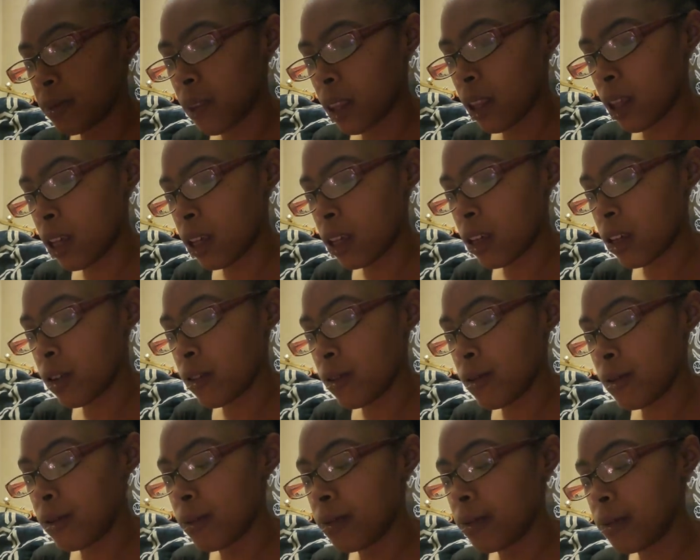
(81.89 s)
Thank you.
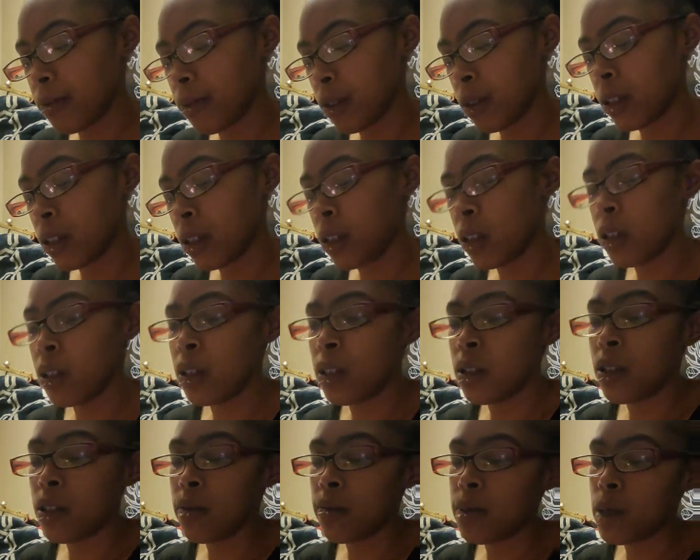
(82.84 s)

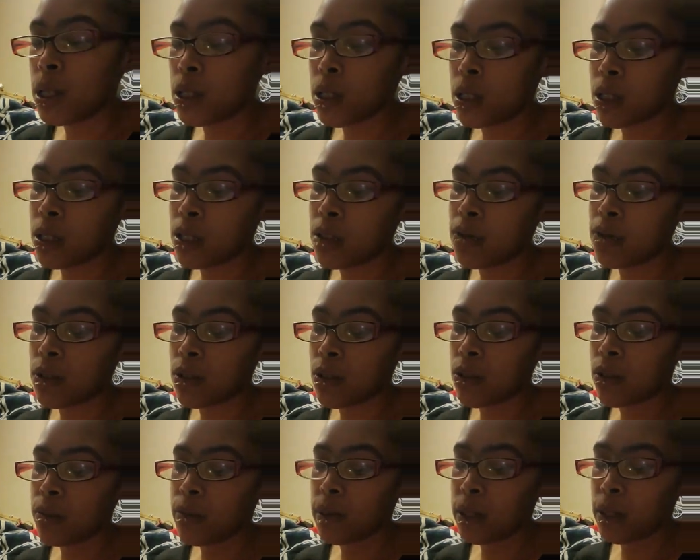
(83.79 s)
Messages for
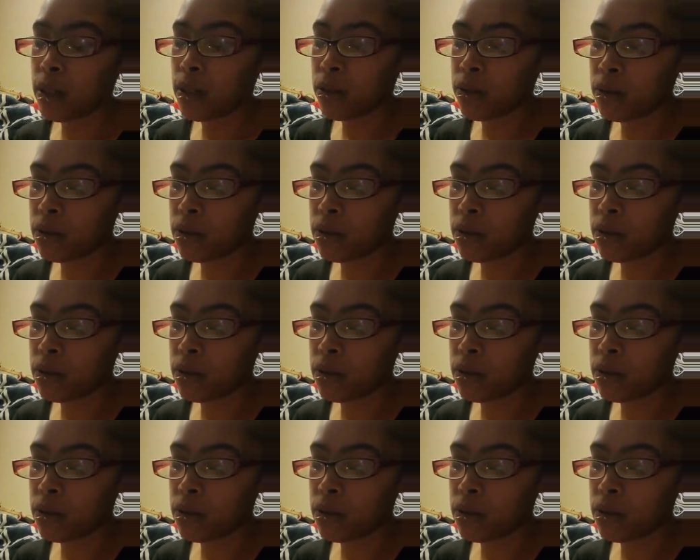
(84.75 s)
Scorpio.